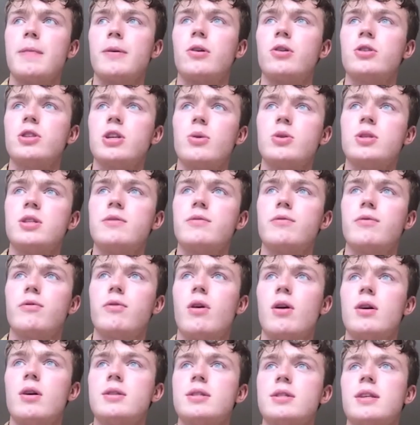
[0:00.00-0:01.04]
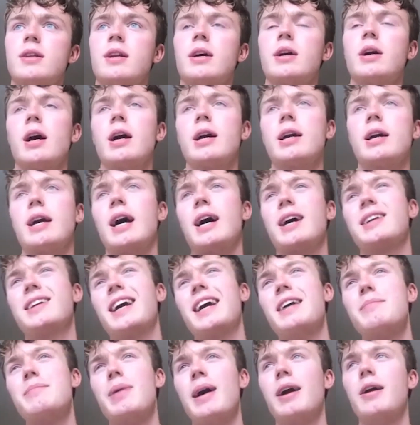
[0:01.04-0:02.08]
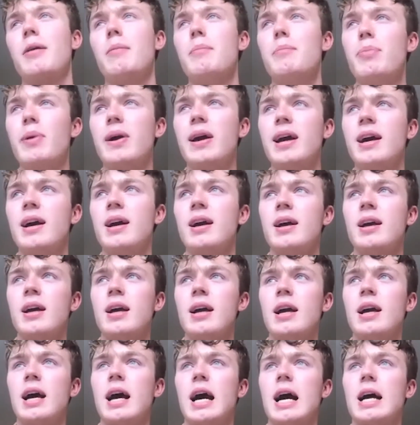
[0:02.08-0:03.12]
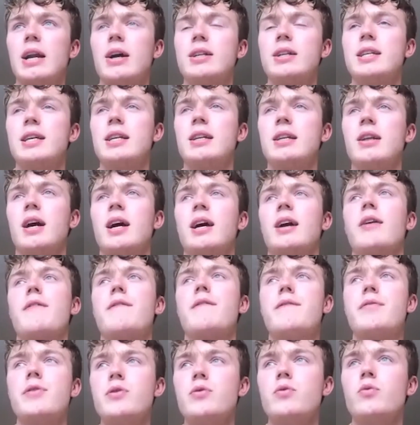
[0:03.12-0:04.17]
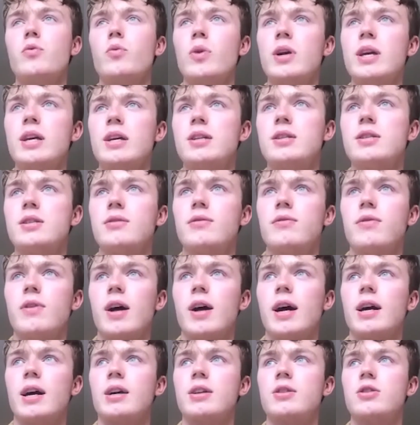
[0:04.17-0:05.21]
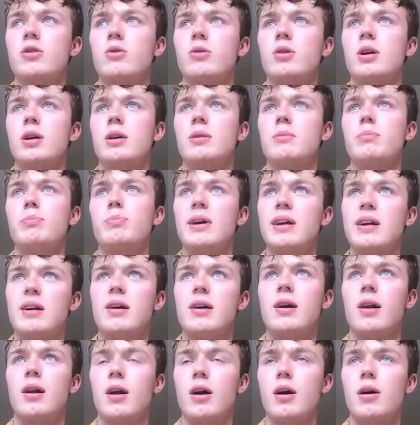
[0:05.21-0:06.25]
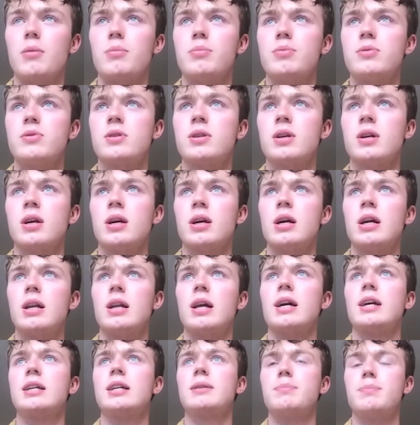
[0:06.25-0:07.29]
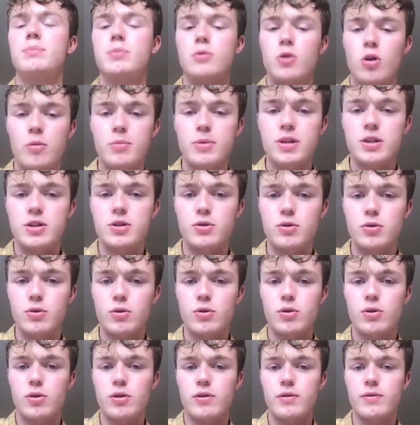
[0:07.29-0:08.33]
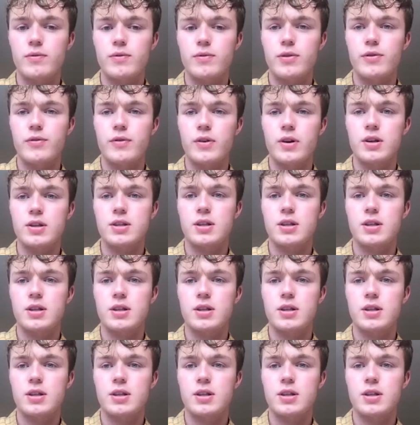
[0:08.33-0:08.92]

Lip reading: I was in France, and I came back a bit. And I did like a few weeks of like doing big clubs. I did a Comedy Store for the first